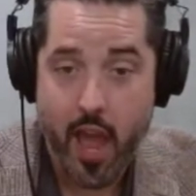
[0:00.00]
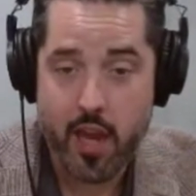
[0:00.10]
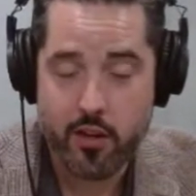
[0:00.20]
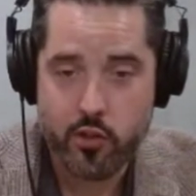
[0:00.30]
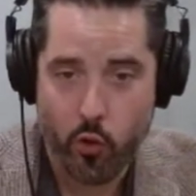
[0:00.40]

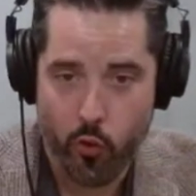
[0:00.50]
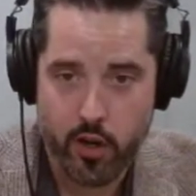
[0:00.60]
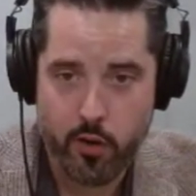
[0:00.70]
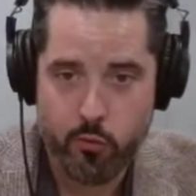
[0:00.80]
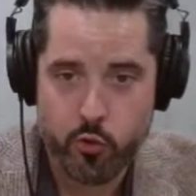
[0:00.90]
That
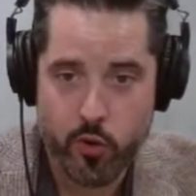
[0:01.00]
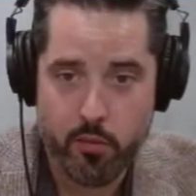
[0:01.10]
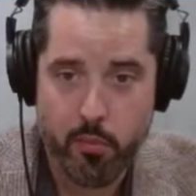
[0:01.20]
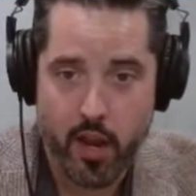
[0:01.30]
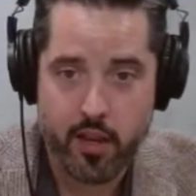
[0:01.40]
story
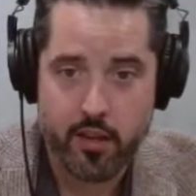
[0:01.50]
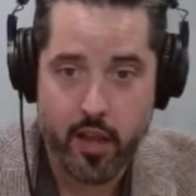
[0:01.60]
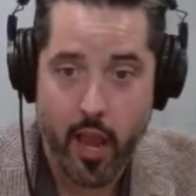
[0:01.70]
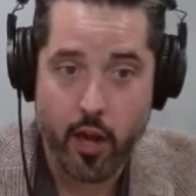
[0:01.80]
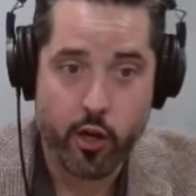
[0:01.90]
was written
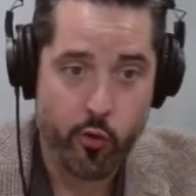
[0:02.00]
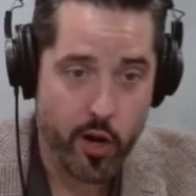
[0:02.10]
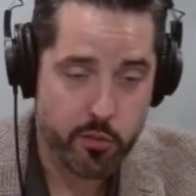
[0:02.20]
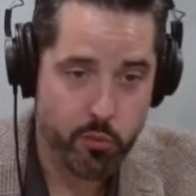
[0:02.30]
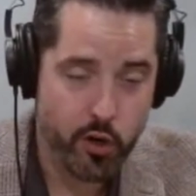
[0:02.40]
by Edgar
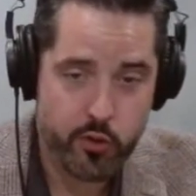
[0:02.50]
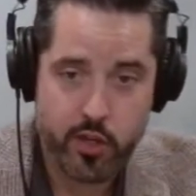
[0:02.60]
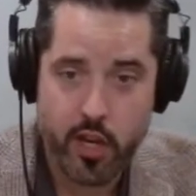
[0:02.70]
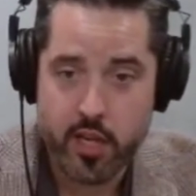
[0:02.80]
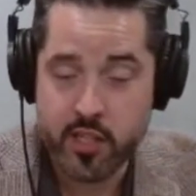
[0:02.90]
Rice
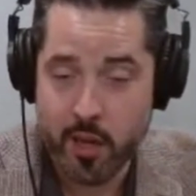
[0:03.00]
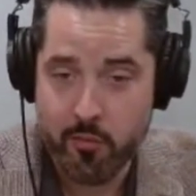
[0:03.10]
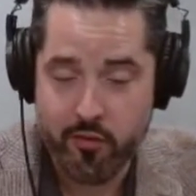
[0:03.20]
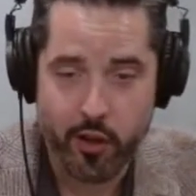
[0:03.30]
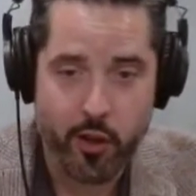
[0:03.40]
Burroughs,
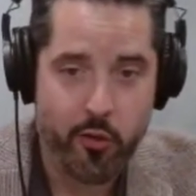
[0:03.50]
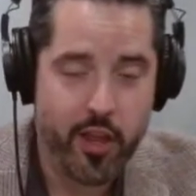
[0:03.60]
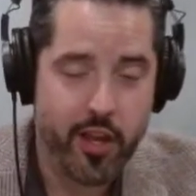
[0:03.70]
same fellow